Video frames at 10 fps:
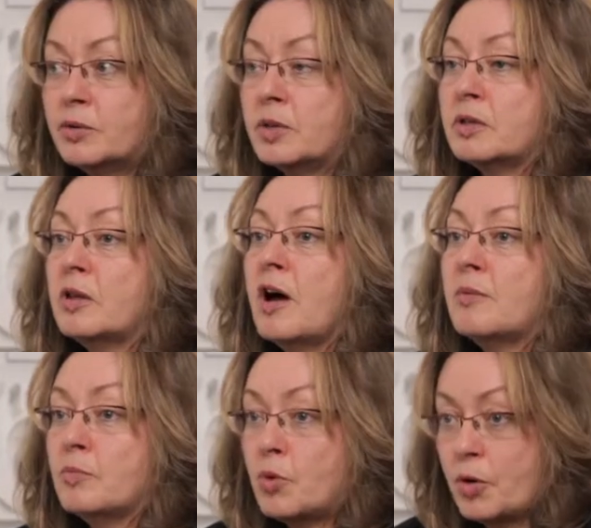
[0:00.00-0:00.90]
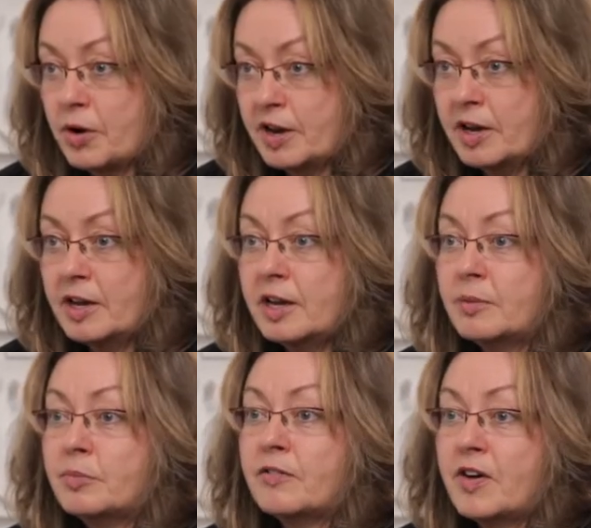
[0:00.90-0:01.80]
do a lot more
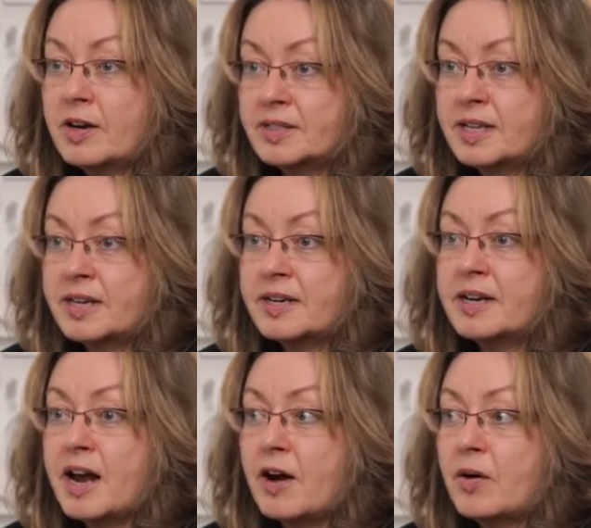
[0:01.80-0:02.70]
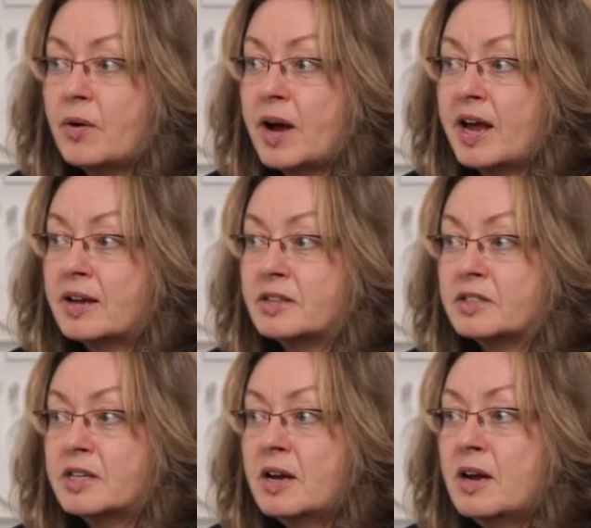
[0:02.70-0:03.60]
improvising now
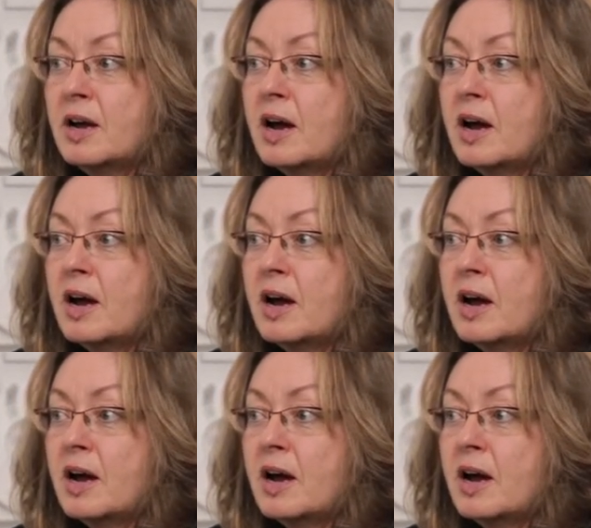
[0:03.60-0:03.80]
and